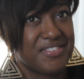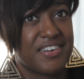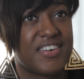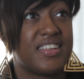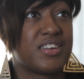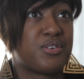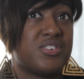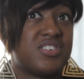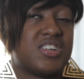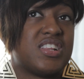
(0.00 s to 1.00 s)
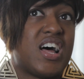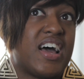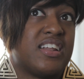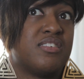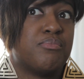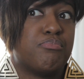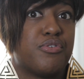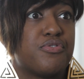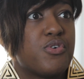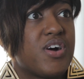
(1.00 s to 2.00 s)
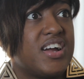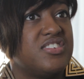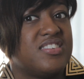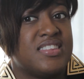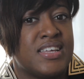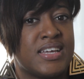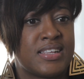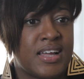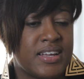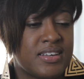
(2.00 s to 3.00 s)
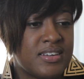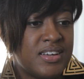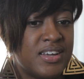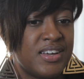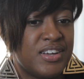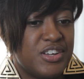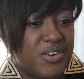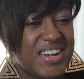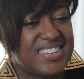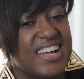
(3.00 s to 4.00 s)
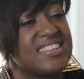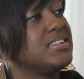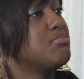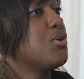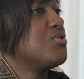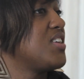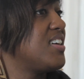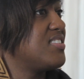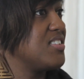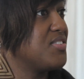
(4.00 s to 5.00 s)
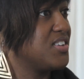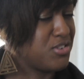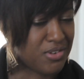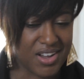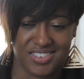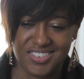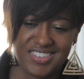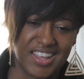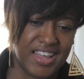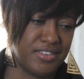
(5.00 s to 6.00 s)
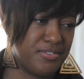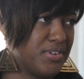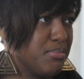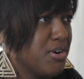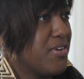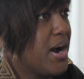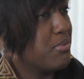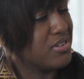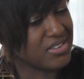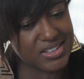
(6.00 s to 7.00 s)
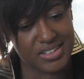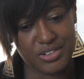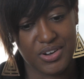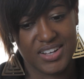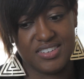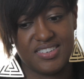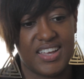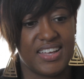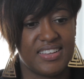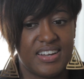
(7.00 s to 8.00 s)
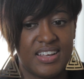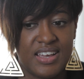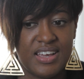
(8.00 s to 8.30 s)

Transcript: I've got that question a lot, and before I used to think like, I see both sides of it. I understand the female rapper thing. I understand that